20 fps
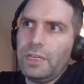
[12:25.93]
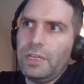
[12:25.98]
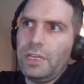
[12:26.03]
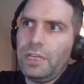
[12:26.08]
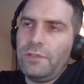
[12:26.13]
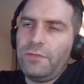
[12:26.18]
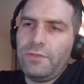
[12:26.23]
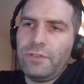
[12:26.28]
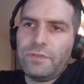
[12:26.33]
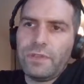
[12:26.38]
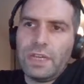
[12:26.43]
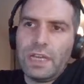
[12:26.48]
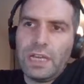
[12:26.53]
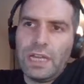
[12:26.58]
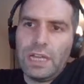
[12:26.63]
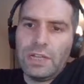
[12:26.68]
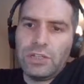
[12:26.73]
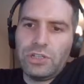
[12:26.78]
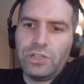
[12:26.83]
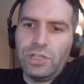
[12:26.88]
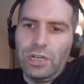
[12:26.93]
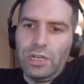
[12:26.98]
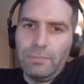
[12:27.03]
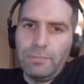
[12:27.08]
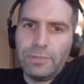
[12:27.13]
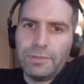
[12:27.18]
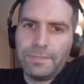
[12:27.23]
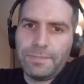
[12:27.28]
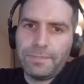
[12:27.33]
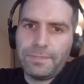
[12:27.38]
If with that edge
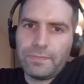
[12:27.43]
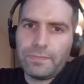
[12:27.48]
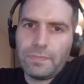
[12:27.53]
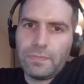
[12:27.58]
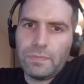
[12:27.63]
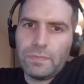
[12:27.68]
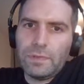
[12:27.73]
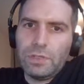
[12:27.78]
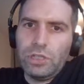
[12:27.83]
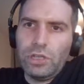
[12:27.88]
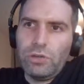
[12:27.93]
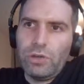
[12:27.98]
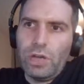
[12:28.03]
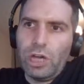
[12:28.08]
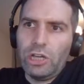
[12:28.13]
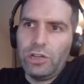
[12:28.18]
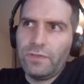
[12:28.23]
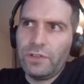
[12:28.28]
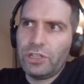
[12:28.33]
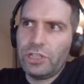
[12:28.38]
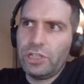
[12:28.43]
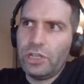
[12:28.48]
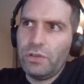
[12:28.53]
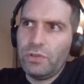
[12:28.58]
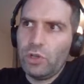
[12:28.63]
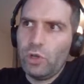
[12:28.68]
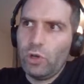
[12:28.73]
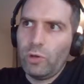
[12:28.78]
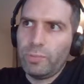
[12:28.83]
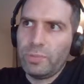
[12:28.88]
jump you
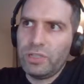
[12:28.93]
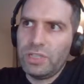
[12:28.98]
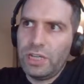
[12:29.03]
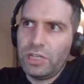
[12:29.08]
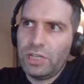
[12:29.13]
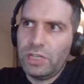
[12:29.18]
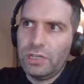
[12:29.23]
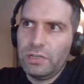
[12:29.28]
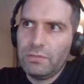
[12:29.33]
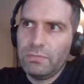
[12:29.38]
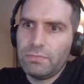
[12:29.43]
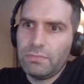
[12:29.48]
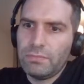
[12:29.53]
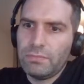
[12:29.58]
overshoot your position,